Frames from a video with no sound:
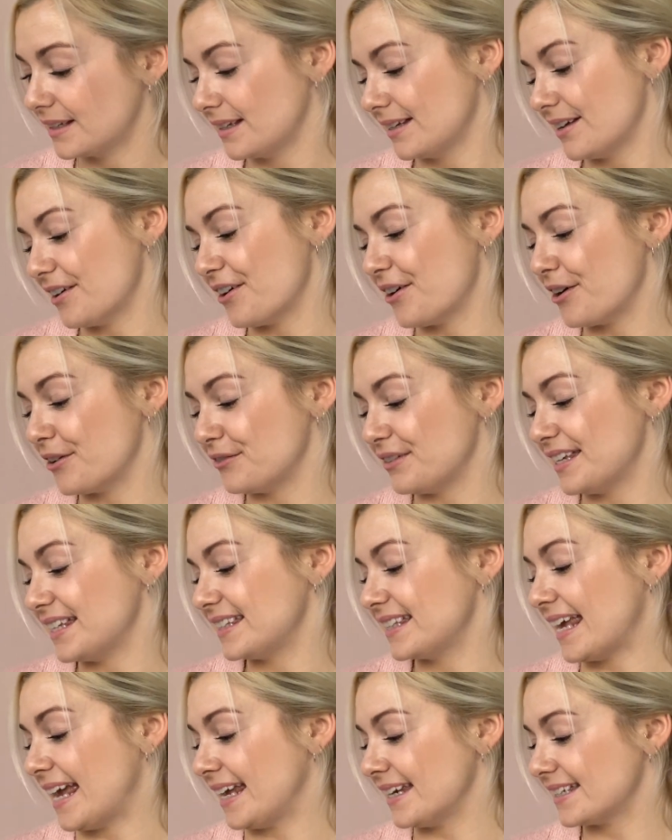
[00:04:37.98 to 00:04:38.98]
Harvey
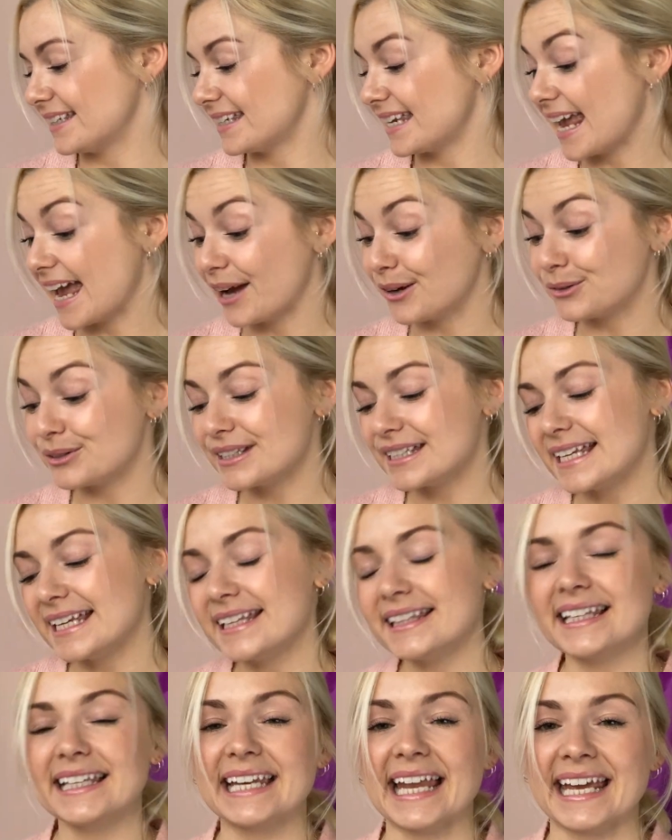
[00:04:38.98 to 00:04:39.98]
said,
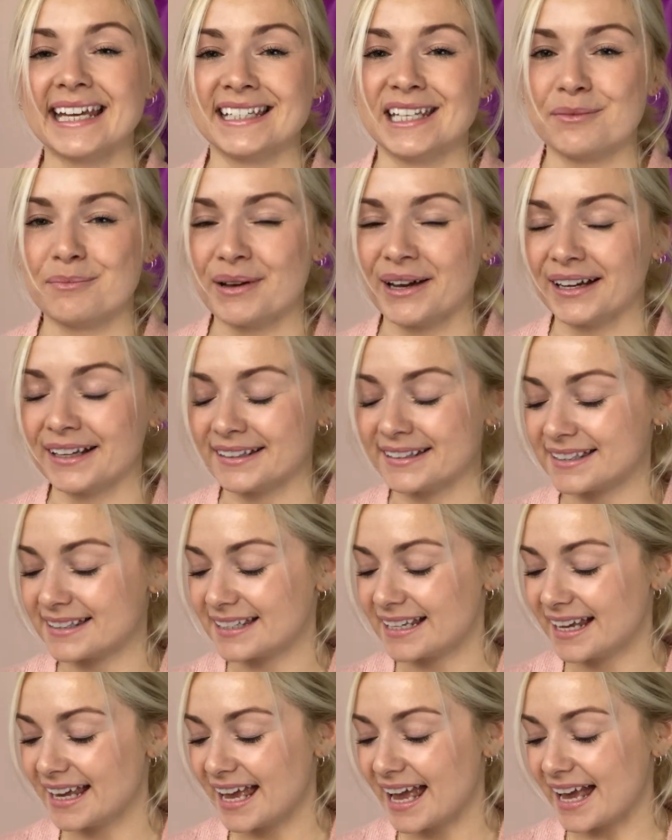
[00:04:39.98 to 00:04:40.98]
counting the ladybirds
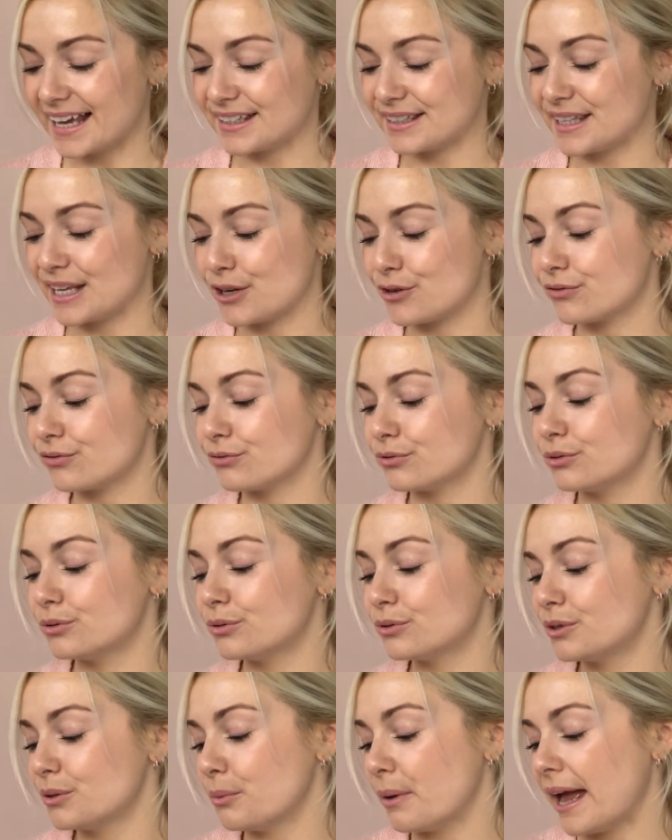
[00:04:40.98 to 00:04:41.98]
as they
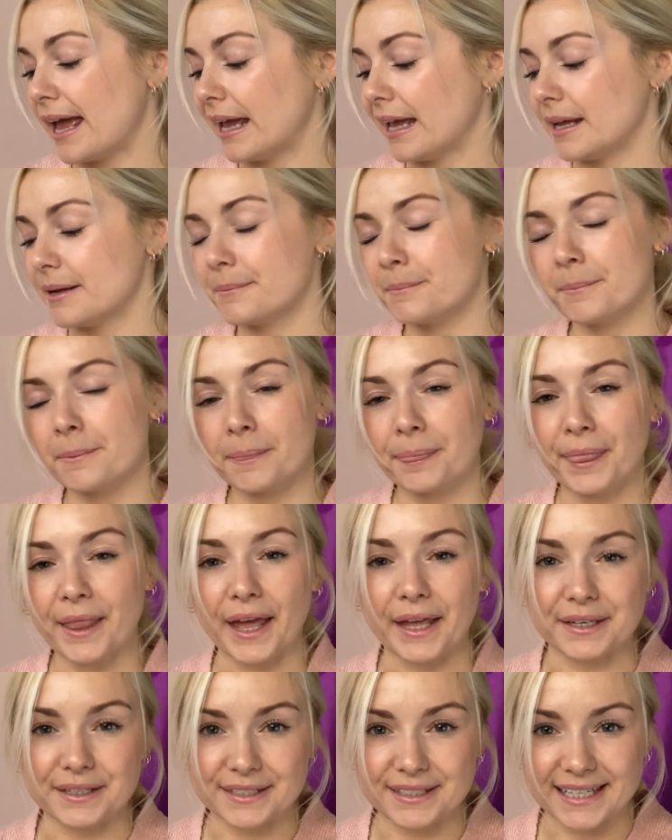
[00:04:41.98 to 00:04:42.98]
crawled away
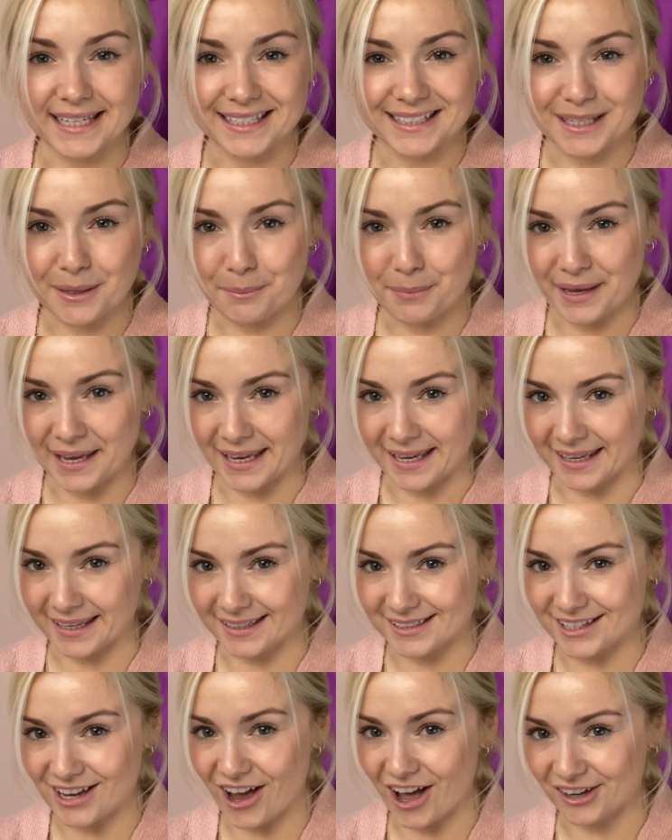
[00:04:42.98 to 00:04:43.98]
and
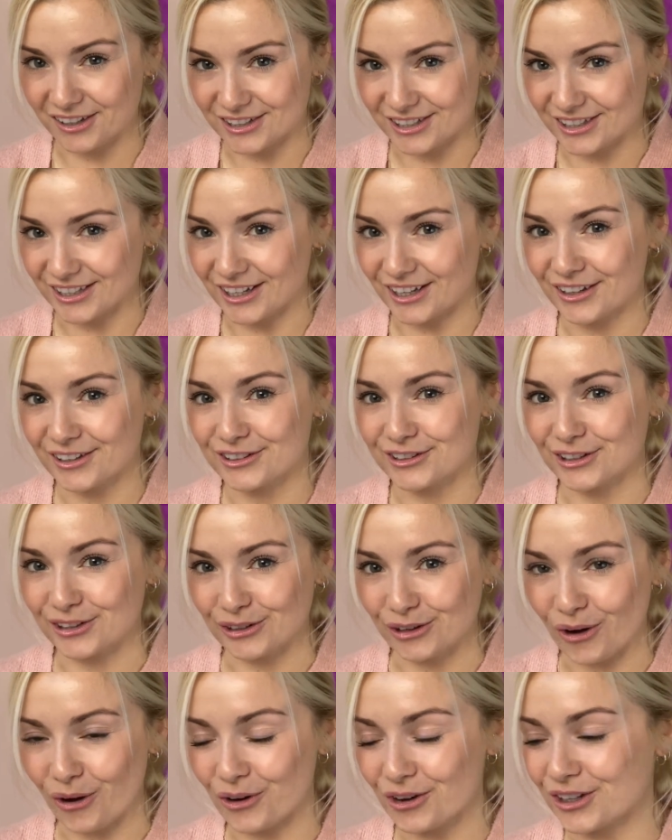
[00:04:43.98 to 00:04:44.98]
disappeared under the
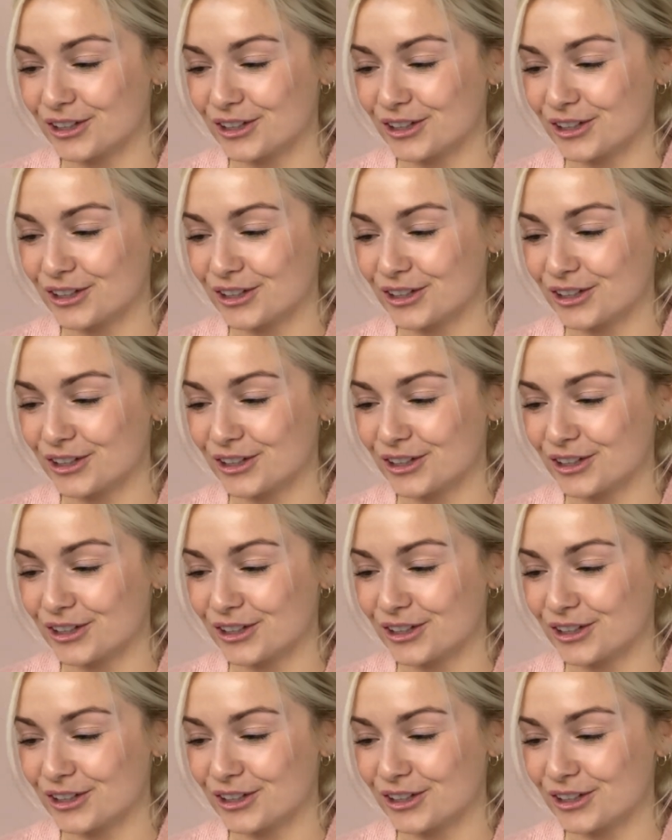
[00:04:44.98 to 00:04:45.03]
log.